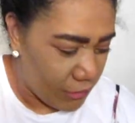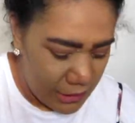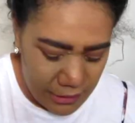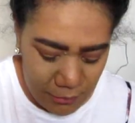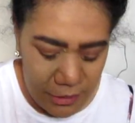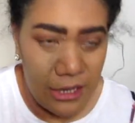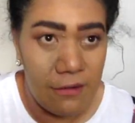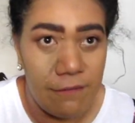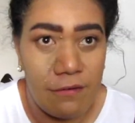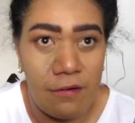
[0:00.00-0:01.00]
you right there my
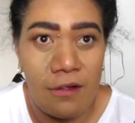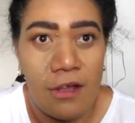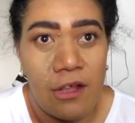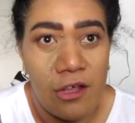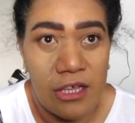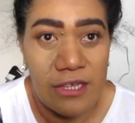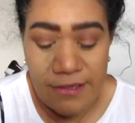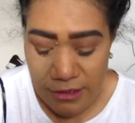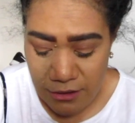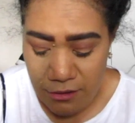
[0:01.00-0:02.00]
love? You can
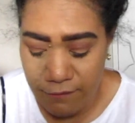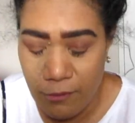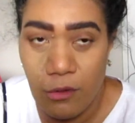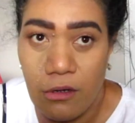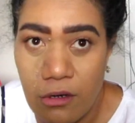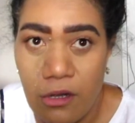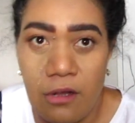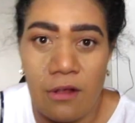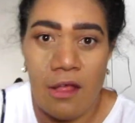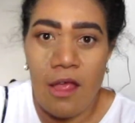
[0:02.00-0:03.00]
sneeze if you want.
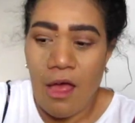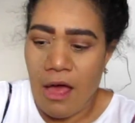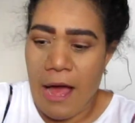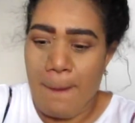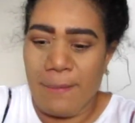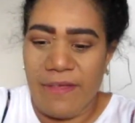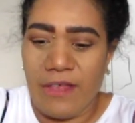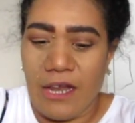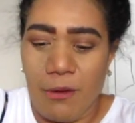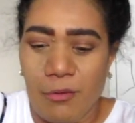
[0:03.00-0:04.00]
Um, and
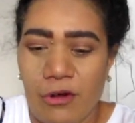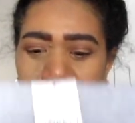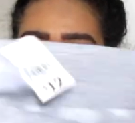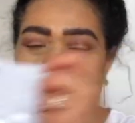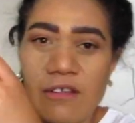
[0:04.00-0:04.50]
then I bought